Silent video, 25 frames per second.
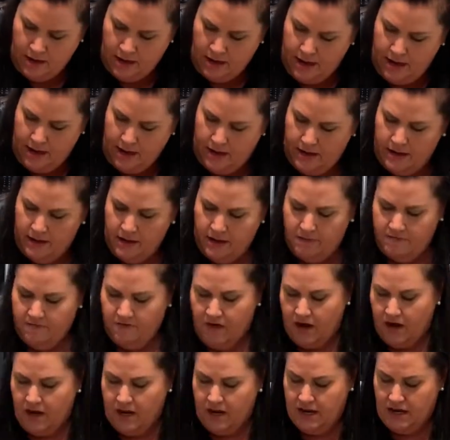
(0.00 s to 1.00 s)
And I've
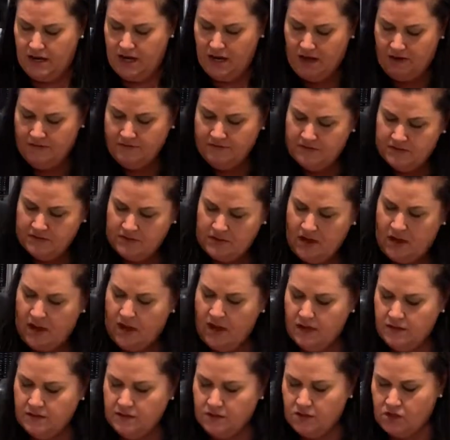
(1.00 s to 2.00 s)
got enough
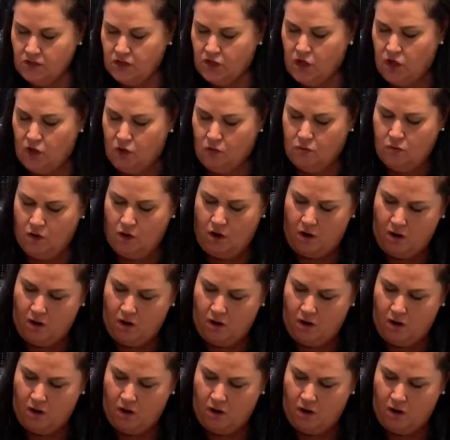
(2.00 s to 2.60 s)
sauce to coat